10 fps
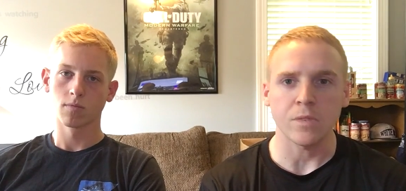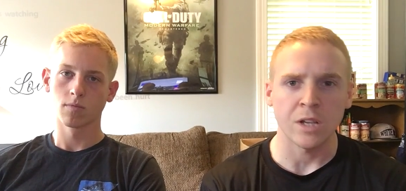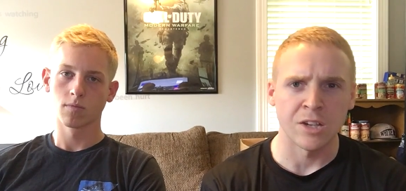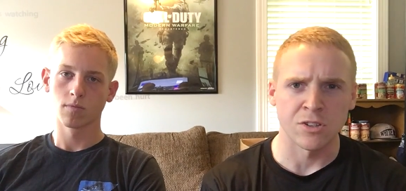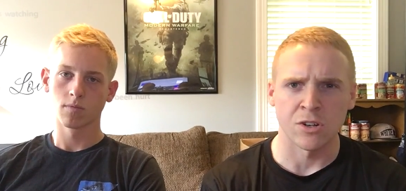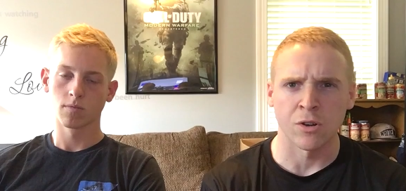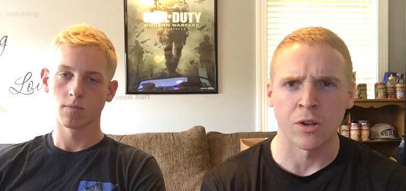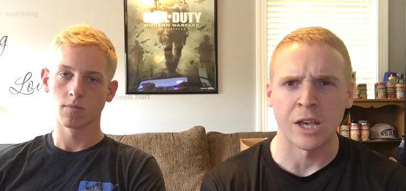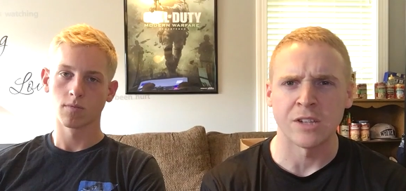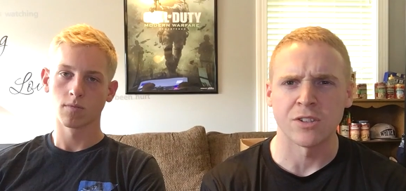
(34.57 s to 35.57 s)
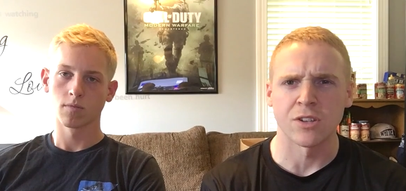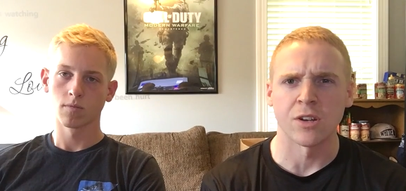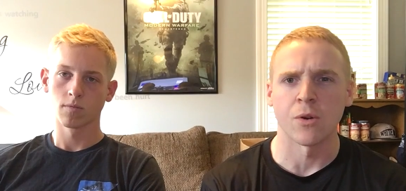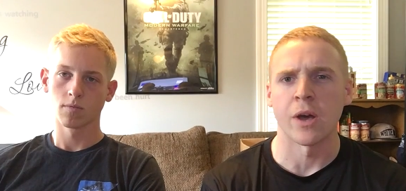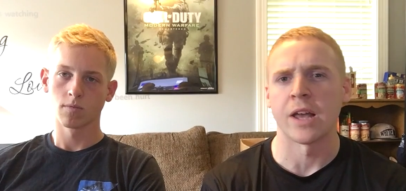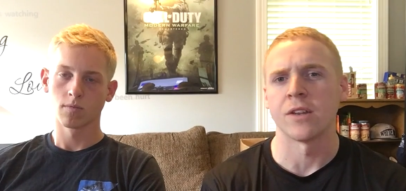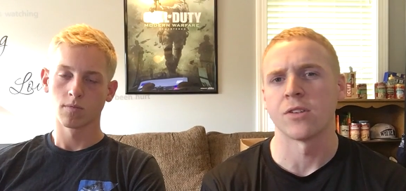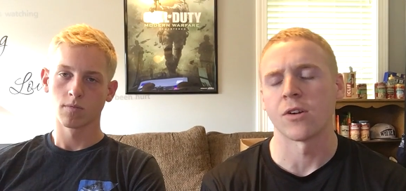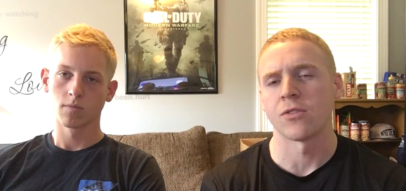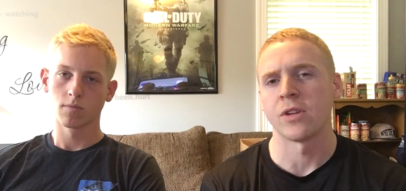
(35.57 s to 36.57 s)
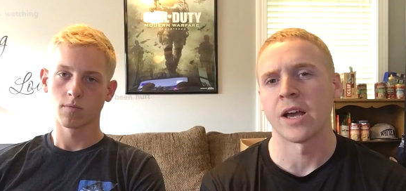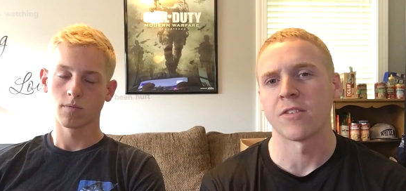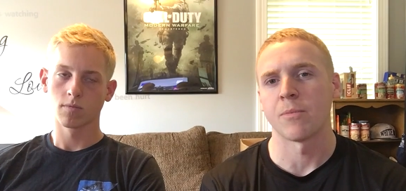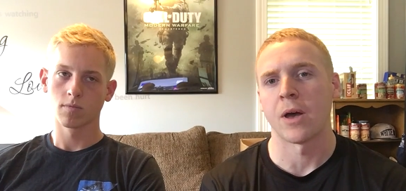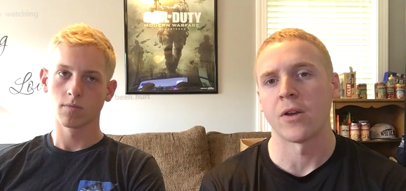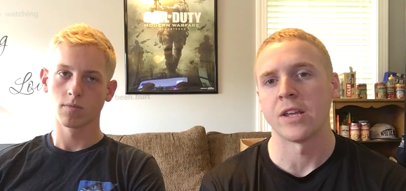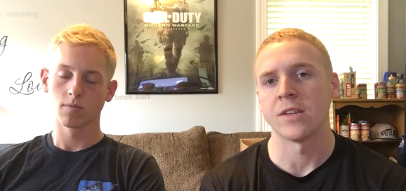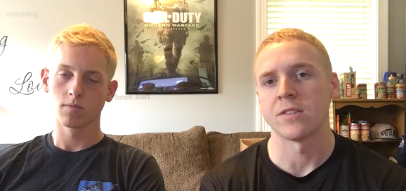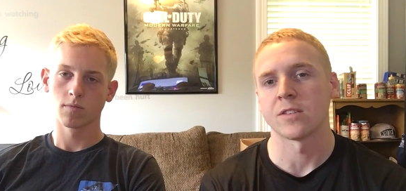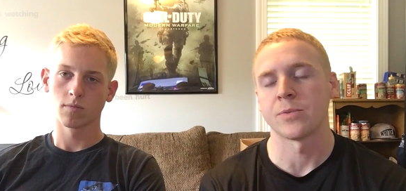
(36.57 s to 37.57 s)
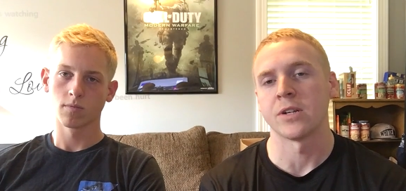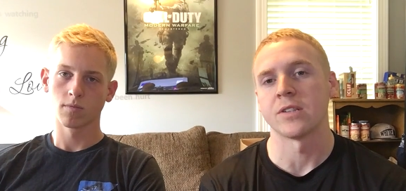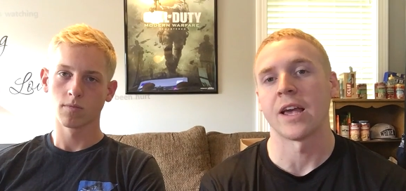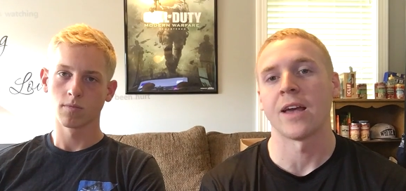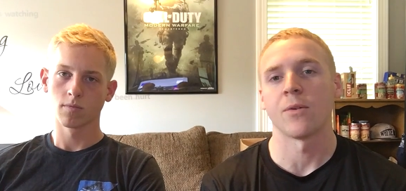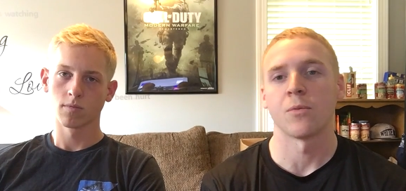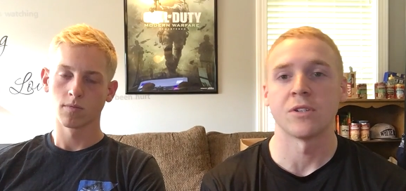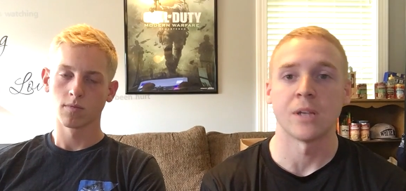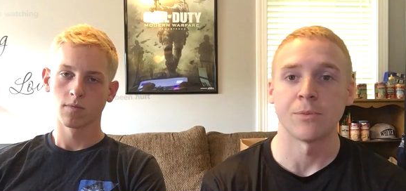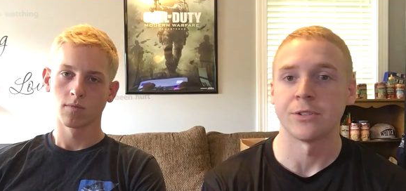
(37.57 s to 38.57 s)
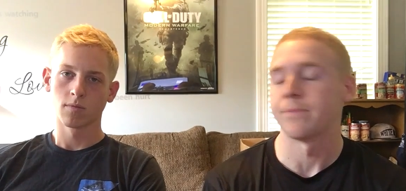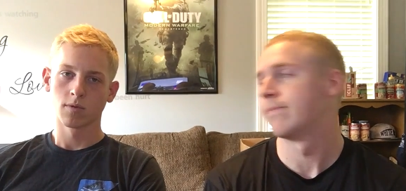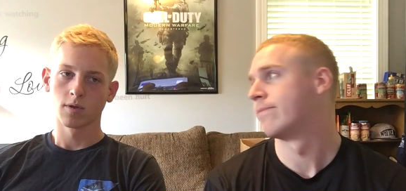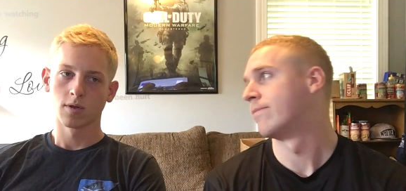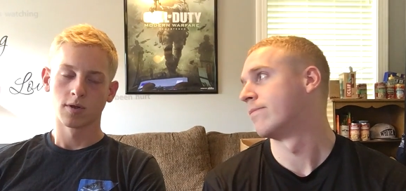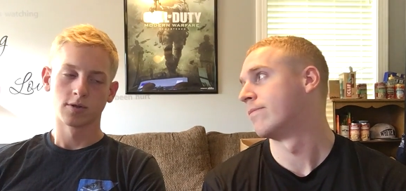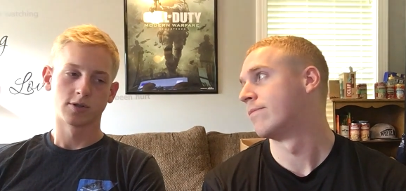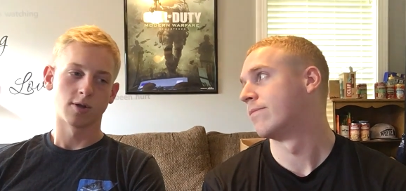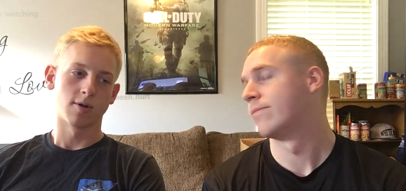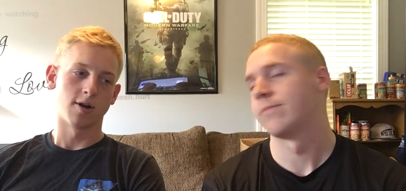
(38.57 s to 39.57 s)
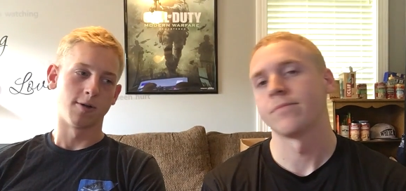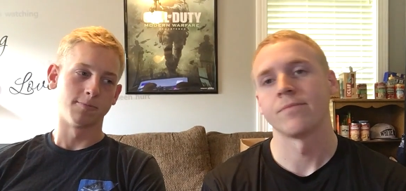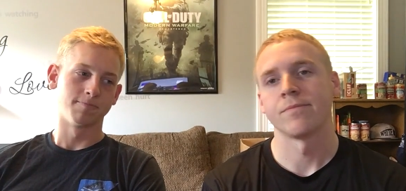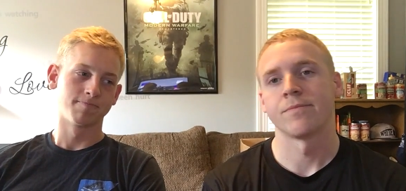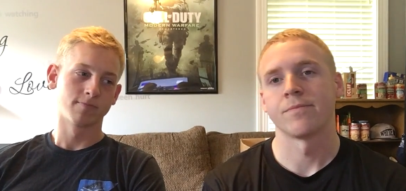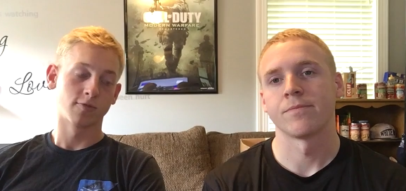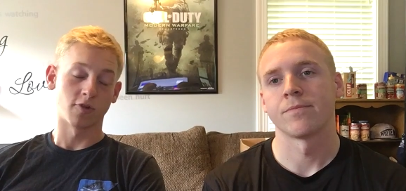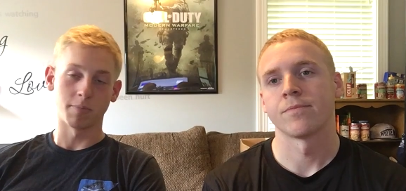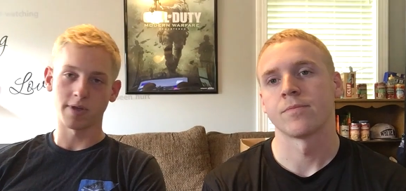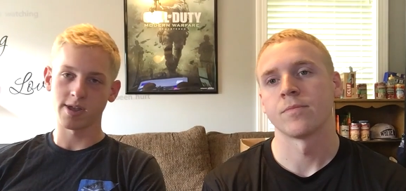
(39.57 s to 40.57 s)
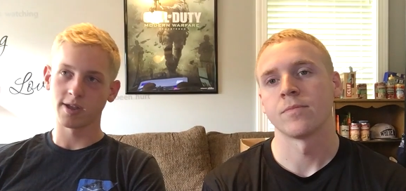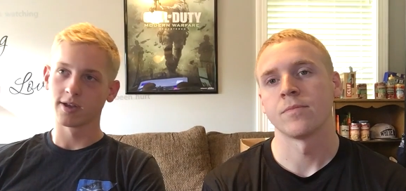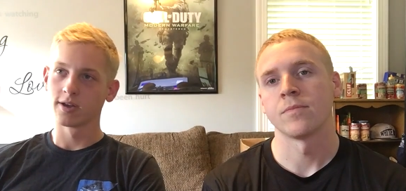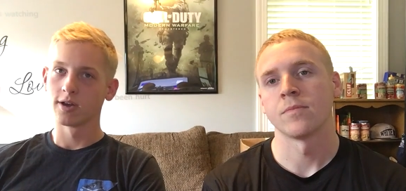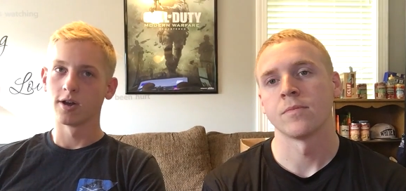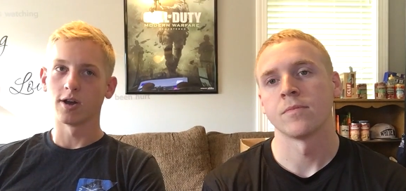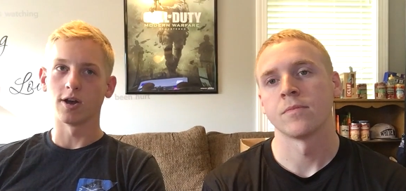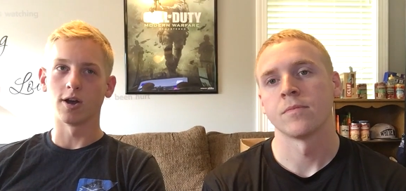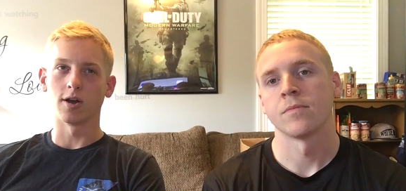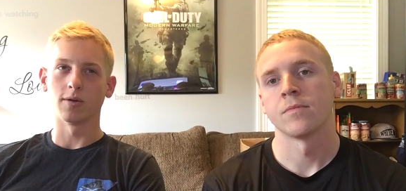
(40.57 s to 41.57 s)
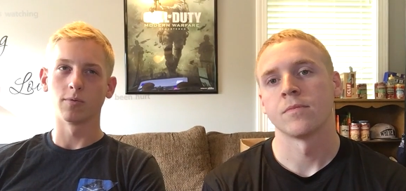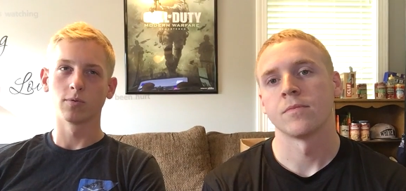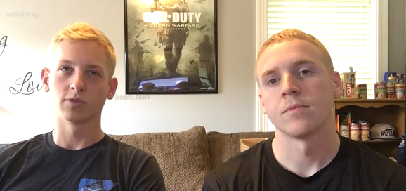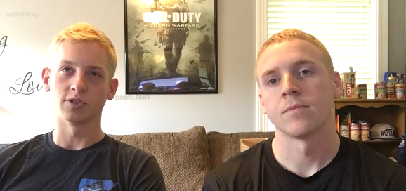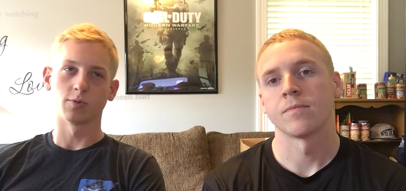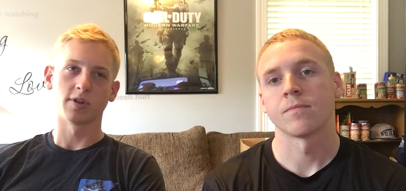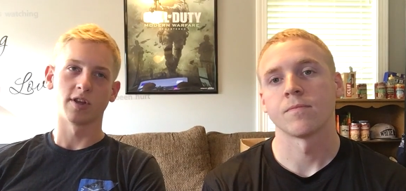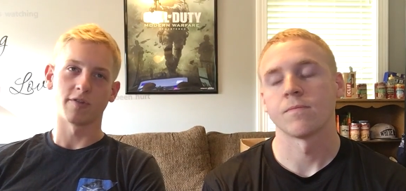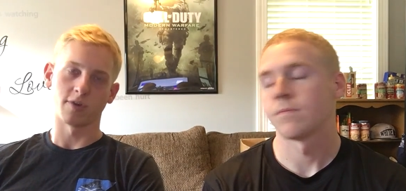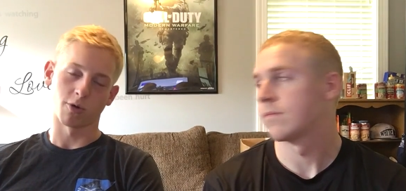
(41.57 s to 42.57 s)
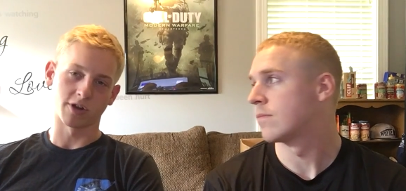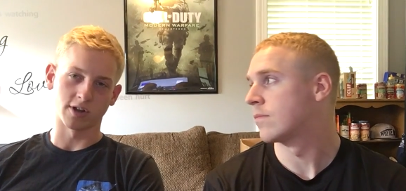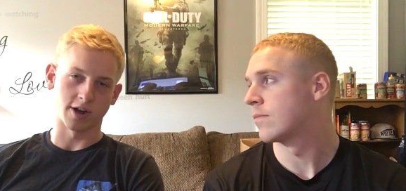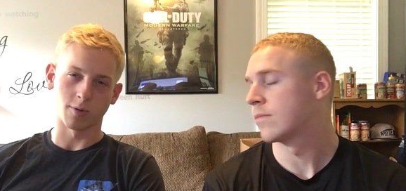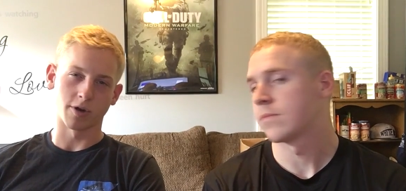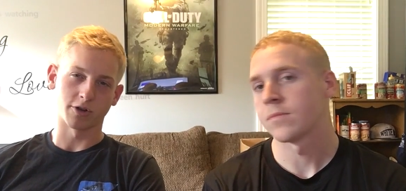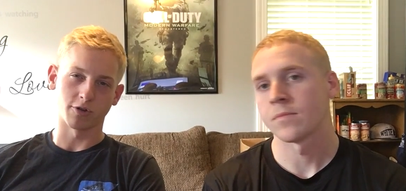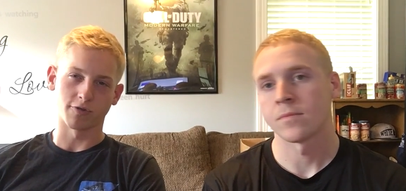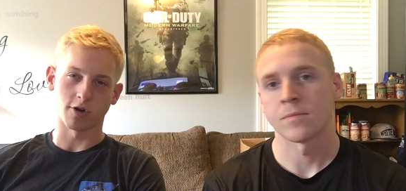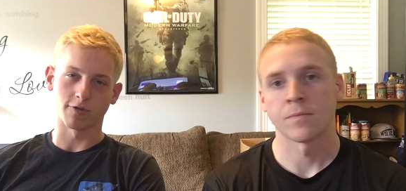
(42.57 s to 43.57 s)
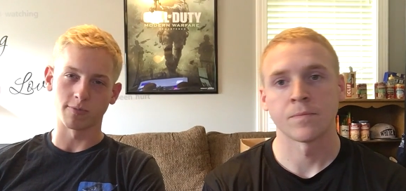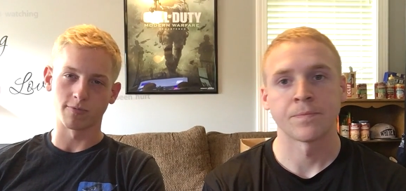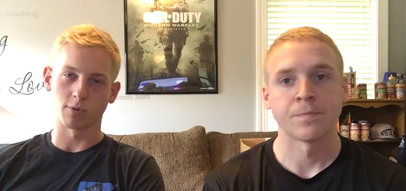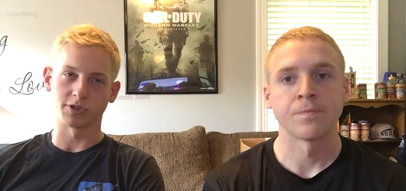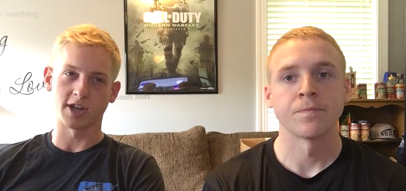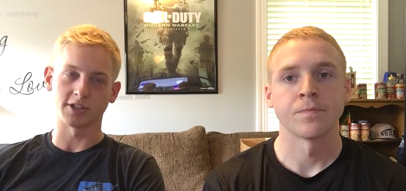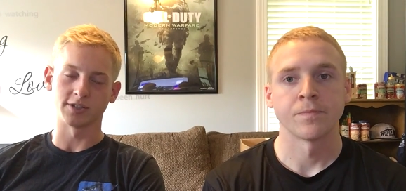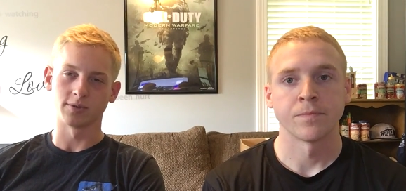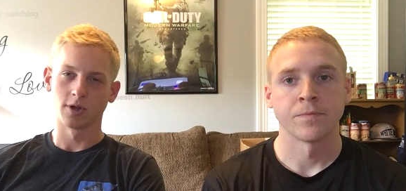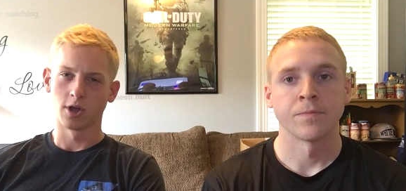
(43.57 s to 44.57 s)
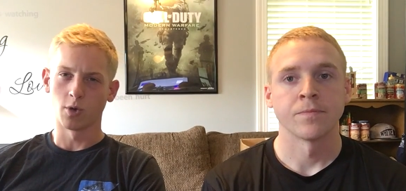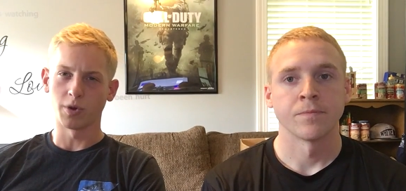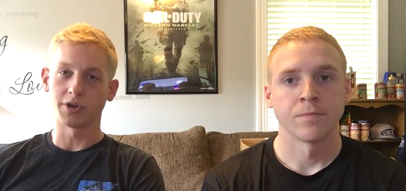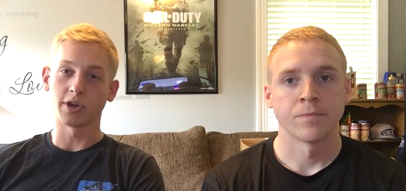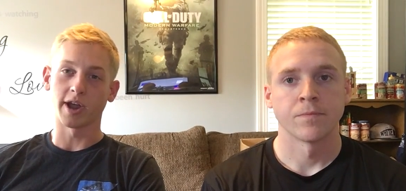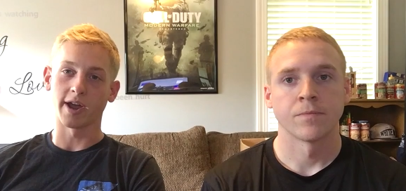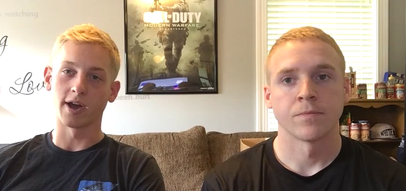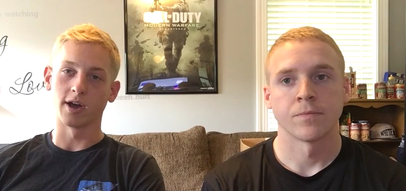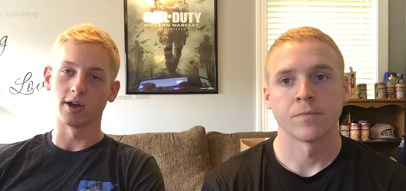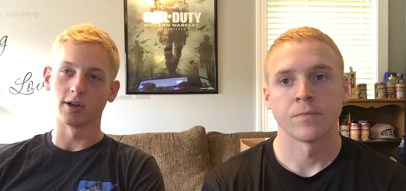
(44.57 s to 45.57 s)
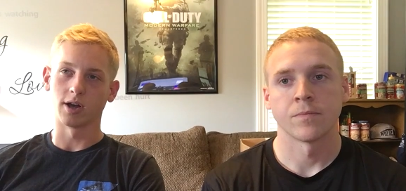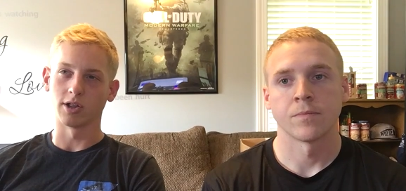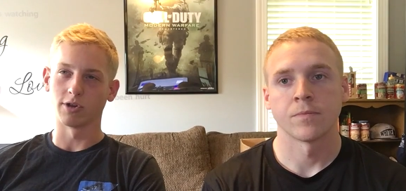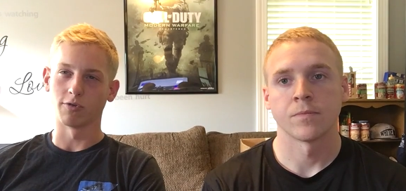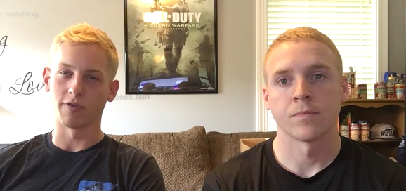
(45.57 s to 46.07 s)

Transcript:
Speaker 1: he's gonna, he's just going to go ahead and talk to you guys about his experience at reception. So um,
Speaker 2: for me, uh, since we live in North Carolina, we're not too far from Fort Jackson. We took a, uh, a little